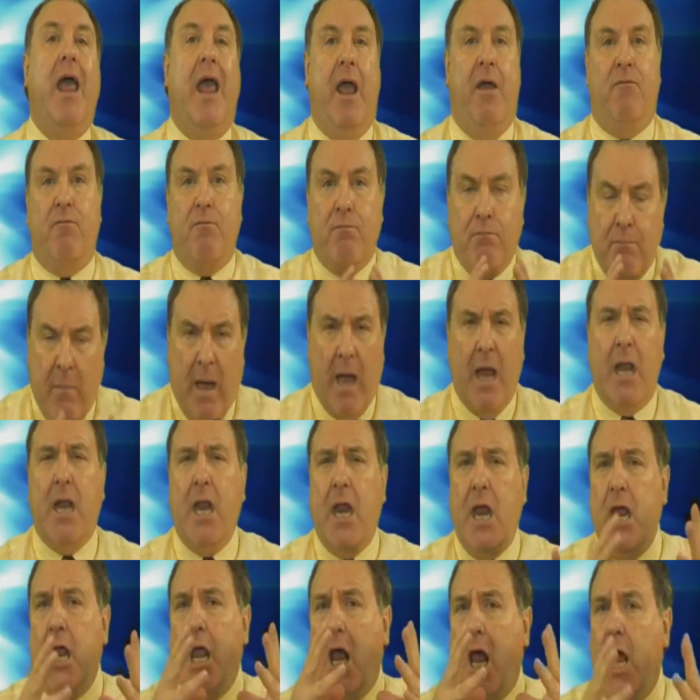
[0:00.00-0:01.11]
if
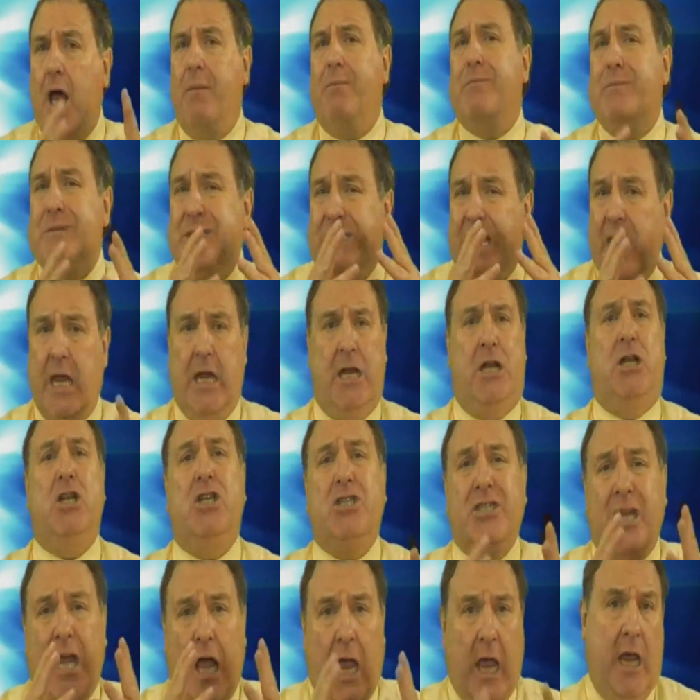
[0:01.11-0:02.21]
money comes
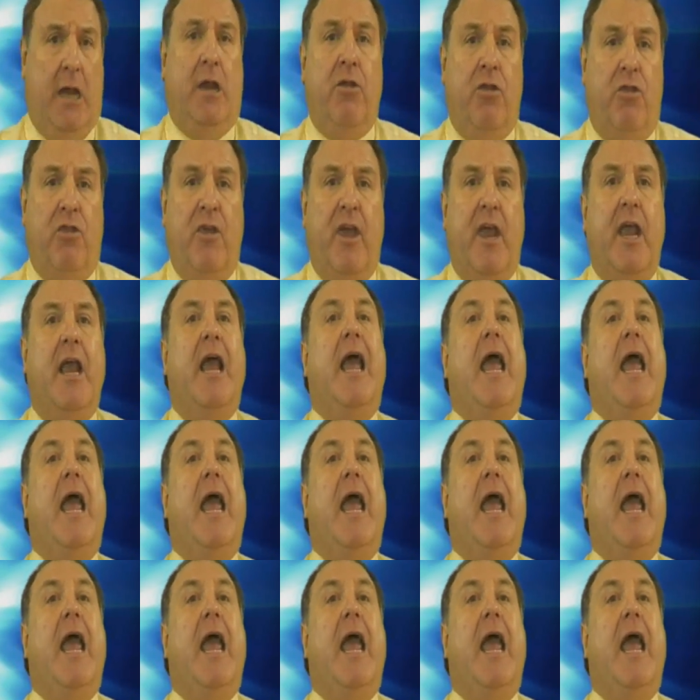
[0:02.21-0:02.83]
into anything,